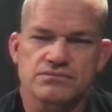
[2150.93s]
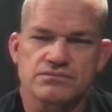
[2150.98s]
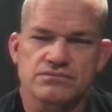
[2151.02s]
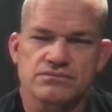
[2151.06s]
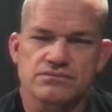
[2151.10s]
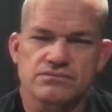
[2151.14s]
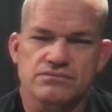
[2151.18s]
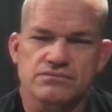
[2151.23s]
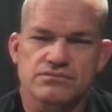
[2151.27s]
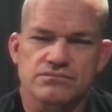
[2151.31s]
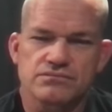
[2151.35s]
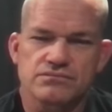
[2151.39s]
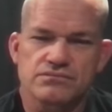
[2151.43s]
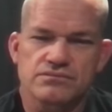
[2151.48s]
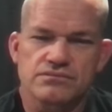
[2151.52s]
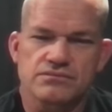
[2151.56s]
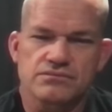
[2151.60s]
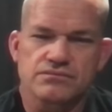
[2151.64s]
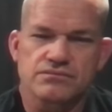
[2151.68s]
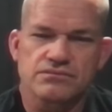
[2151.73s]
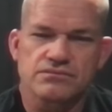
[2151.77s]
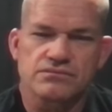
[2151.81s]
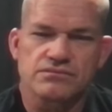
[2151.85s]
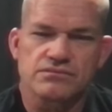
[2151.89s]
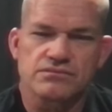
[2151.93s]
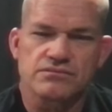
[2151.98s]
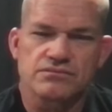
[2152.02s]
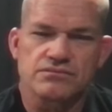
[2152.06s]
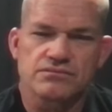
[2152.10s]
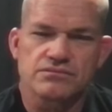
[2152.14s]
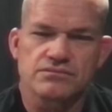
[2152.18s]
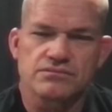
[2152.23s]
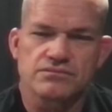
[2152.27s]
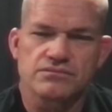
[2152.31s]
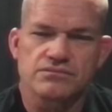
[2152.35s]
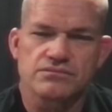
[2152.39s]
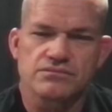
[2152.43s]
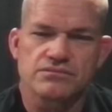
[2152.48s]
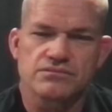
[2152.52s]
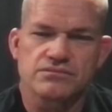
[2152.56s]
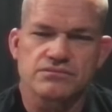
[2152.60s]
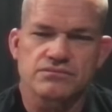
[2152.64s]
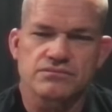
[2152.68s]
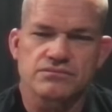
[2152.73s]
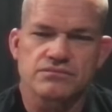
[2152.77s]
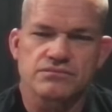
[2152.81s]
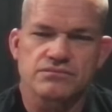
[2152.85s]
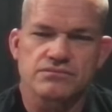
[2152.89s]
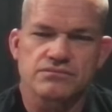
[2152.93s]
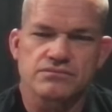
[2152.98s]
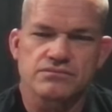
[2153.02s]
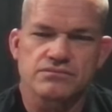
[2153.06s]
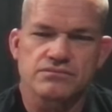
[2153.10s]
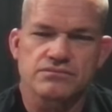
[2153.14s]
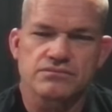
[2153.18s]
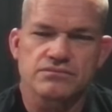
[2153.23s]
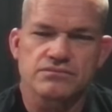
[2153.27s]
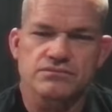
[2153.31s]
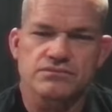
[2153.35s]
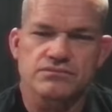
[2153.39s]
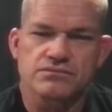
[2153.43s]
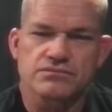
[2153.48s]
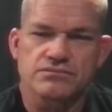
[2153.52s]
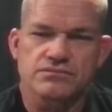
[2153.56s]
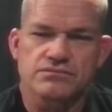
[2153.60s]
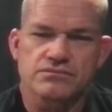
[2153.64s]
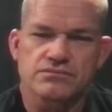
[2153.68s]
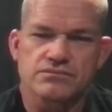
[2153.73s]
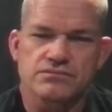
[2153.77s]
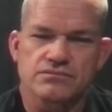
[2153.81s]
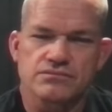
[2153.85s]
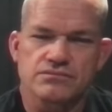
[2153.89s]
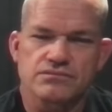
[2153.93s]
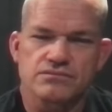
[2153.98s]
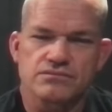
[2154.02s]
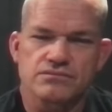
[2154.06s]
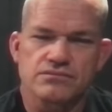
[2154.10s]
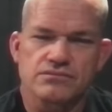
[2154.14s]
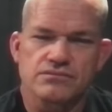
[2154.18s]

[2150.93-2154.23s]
(not speaking)